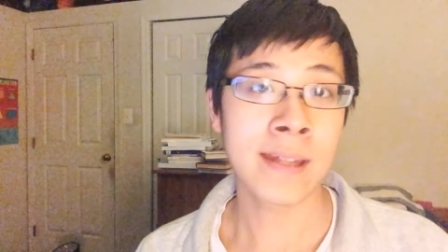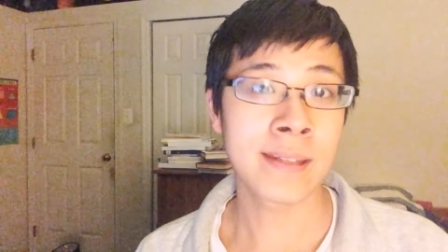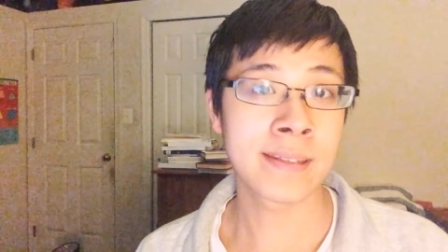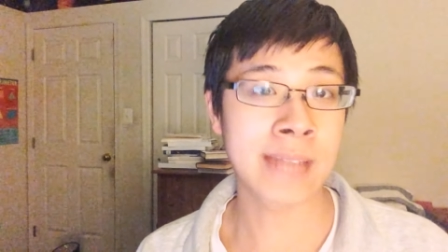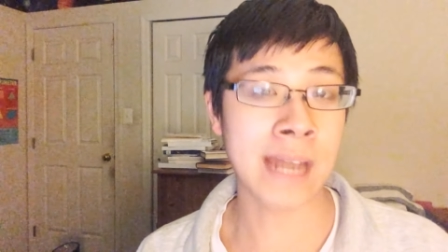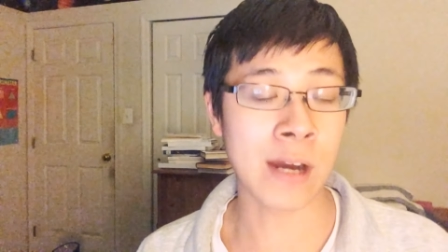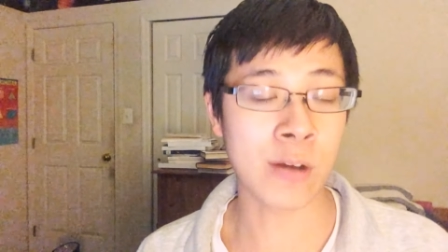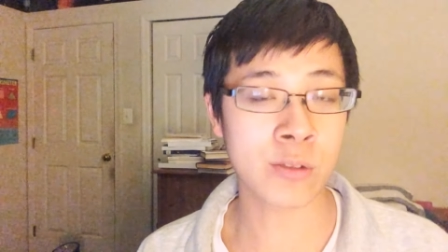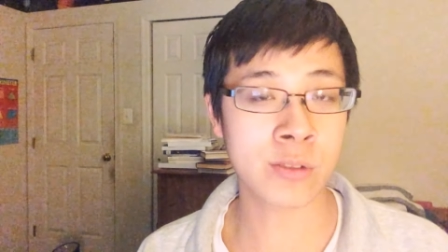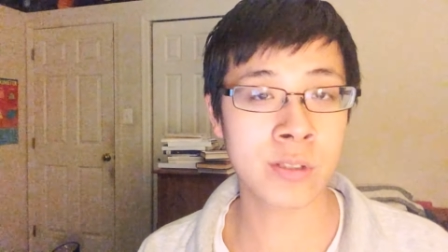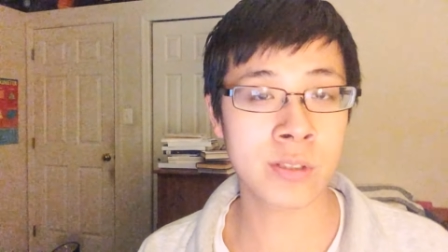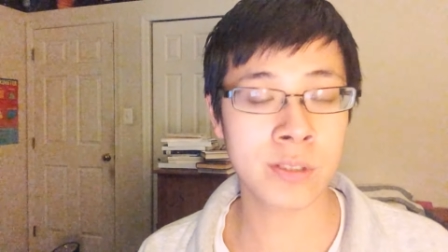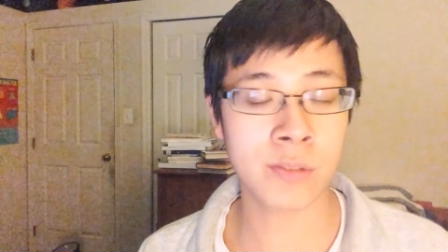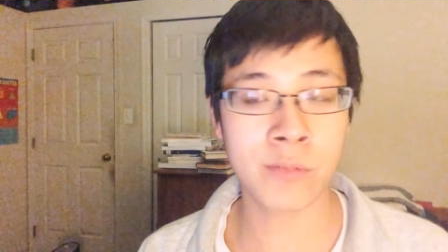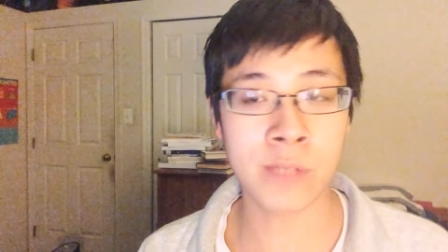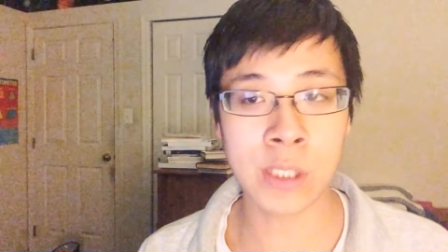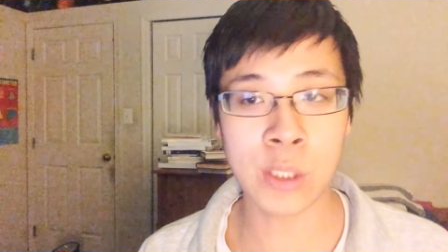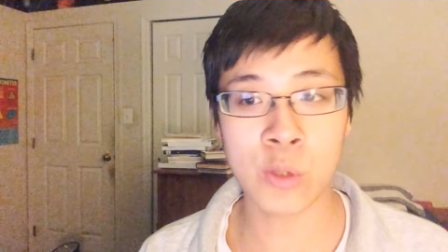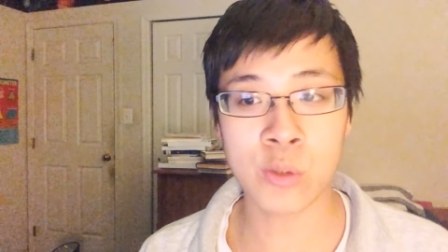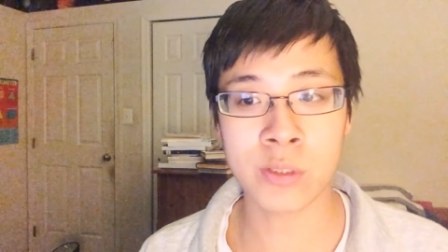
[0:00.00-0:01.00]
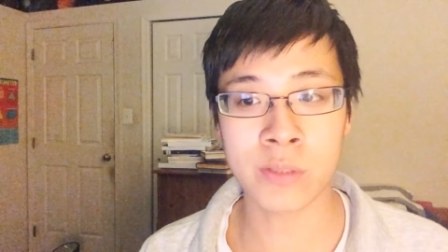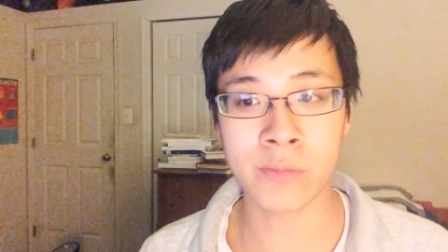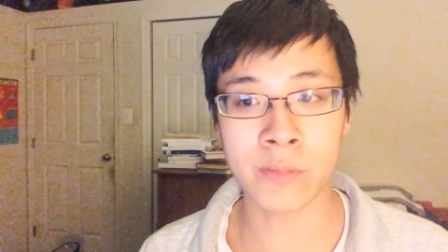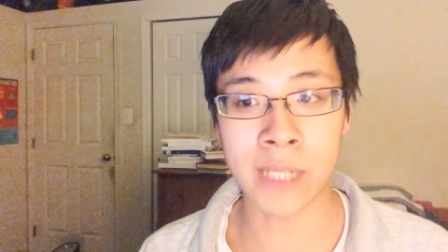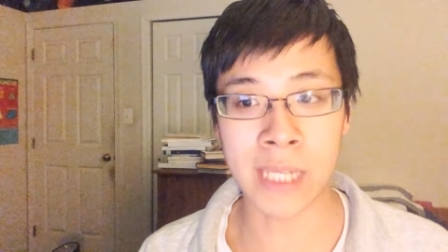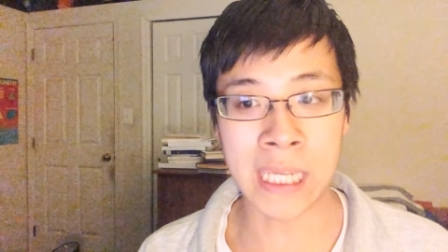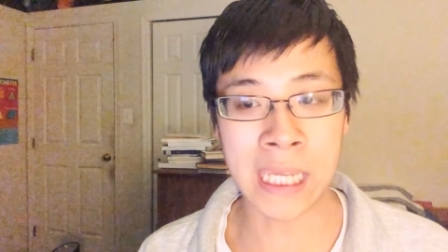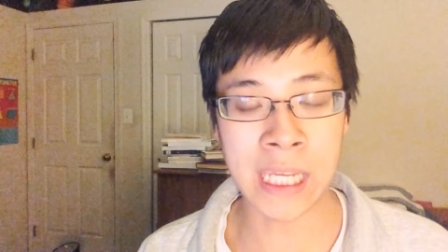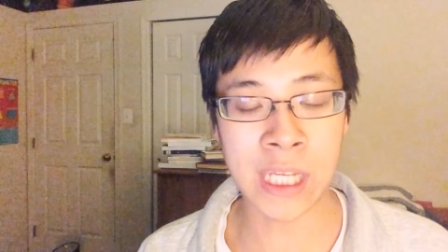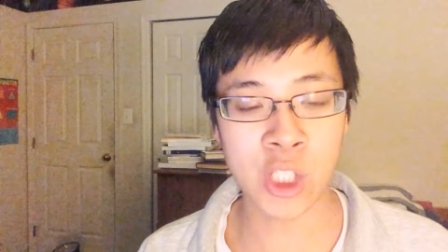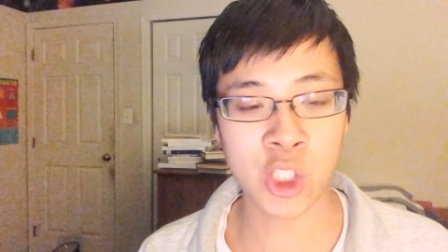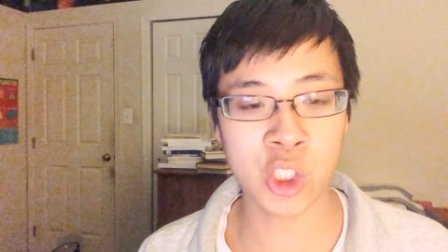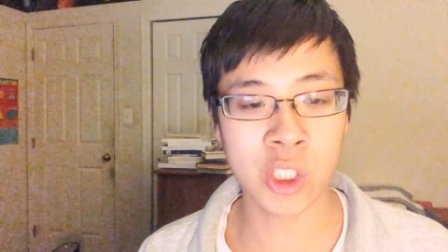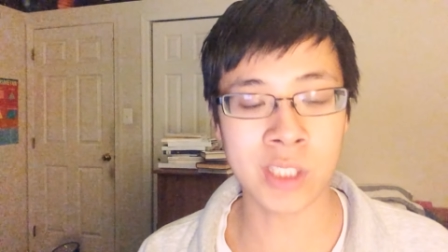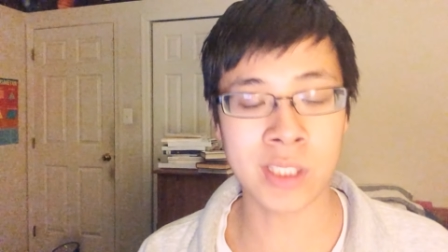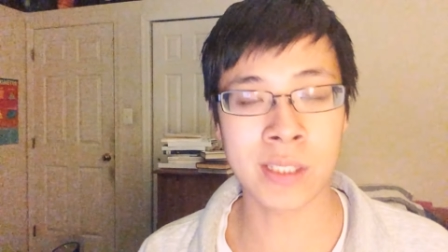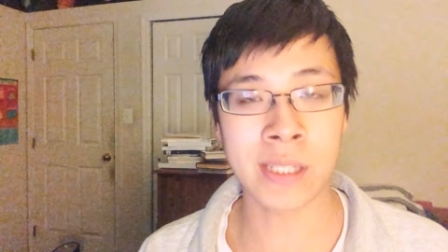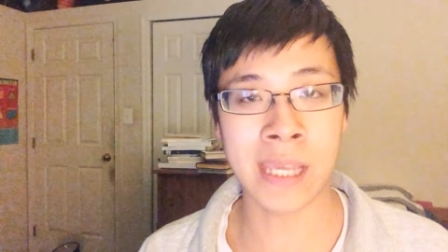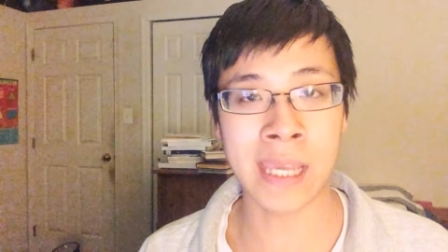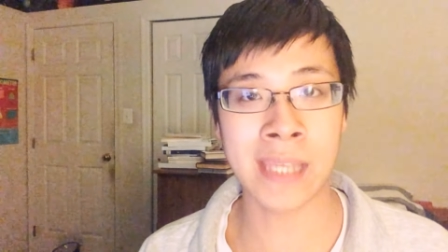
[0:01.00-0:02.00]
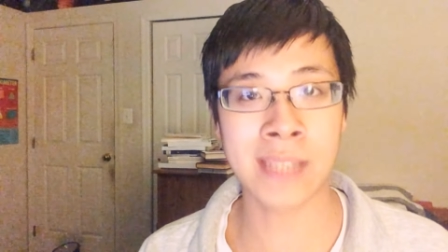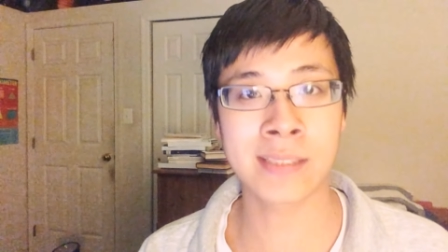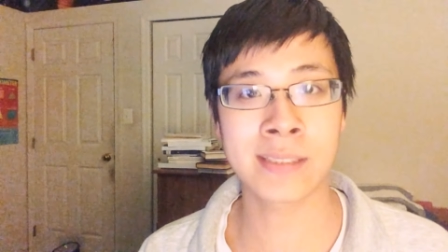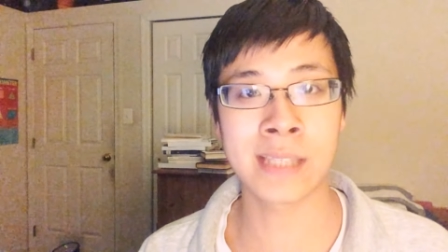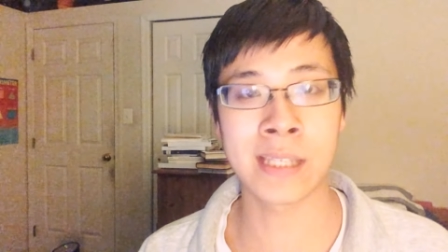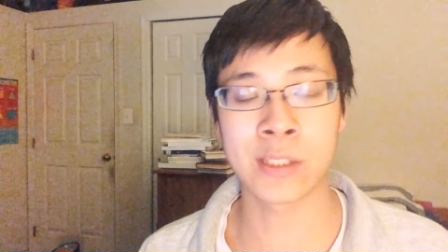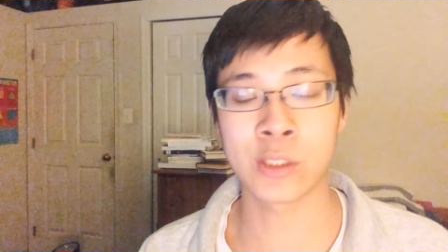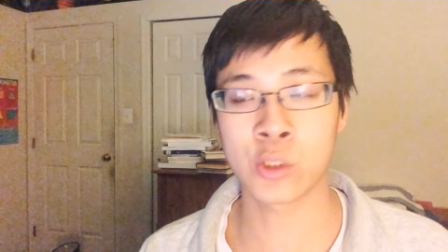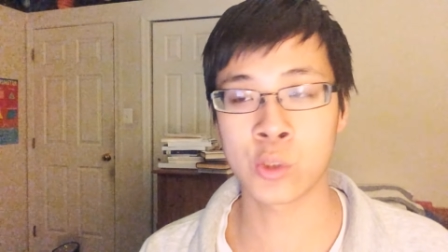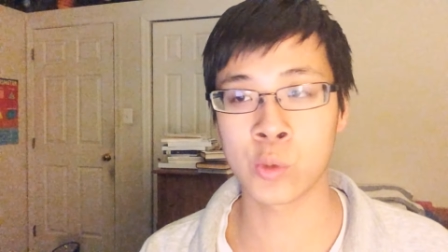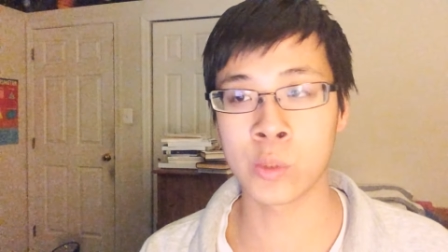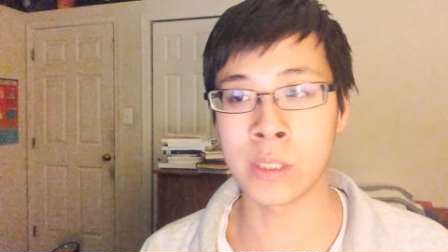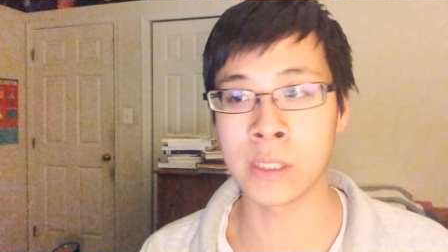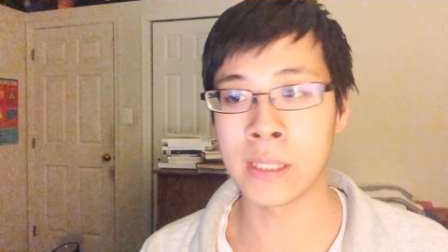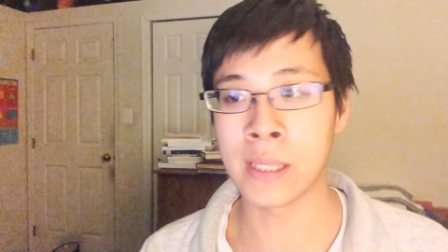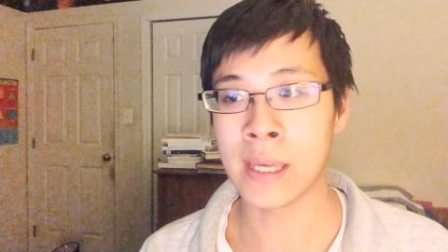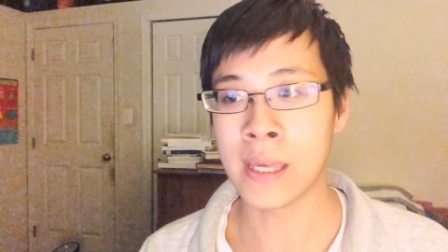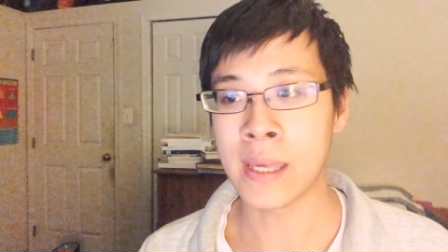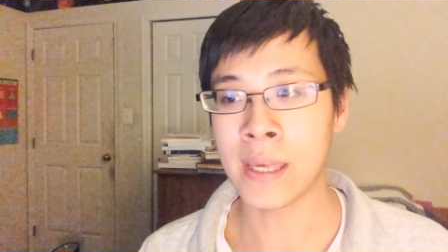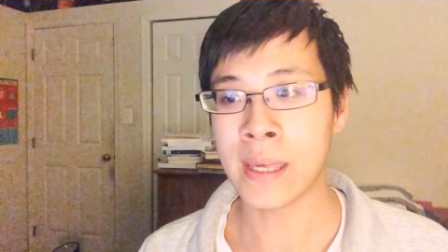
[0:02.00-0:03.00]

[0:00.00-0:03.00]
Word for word: thousands of years of Asian ancestry